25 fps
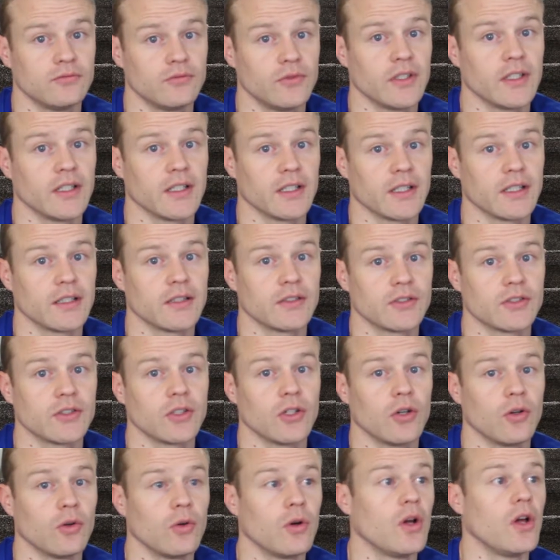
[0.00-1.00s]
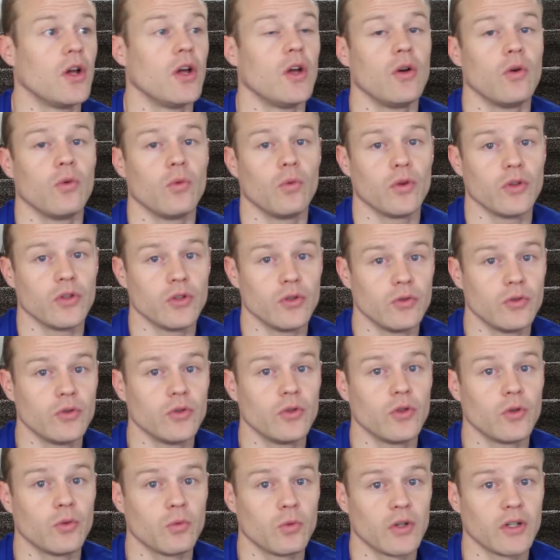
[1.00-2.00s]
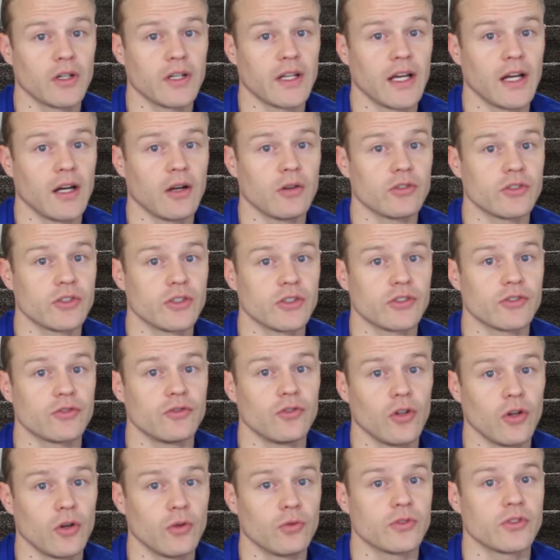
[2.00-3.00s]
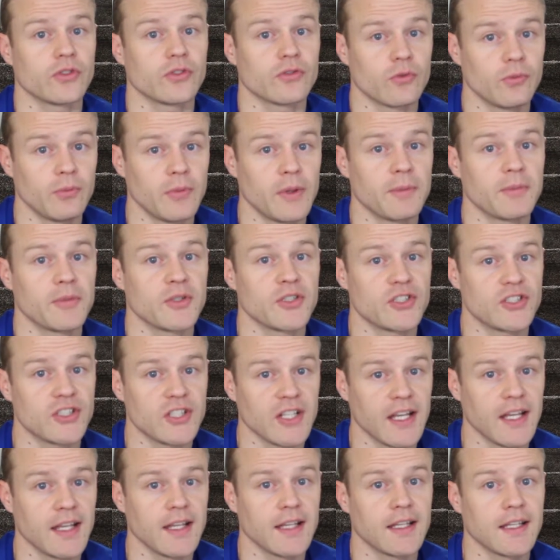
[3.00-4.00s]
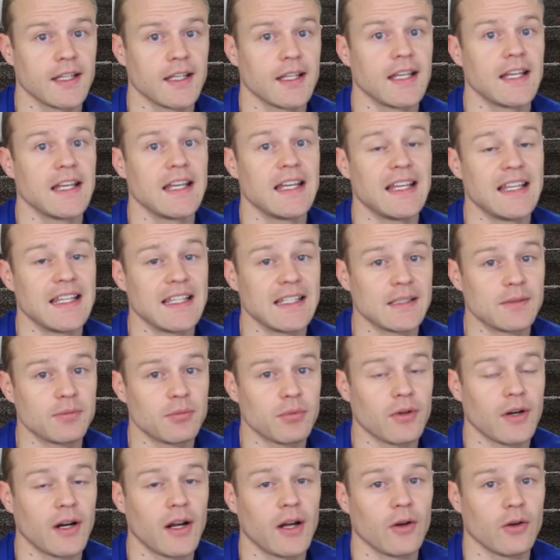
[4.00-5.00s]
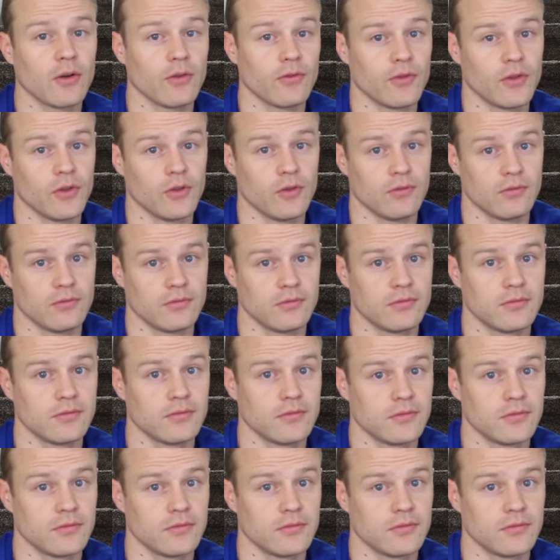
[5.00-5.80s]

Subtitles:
really. So when you do your workout, just remember Jake is proud of you.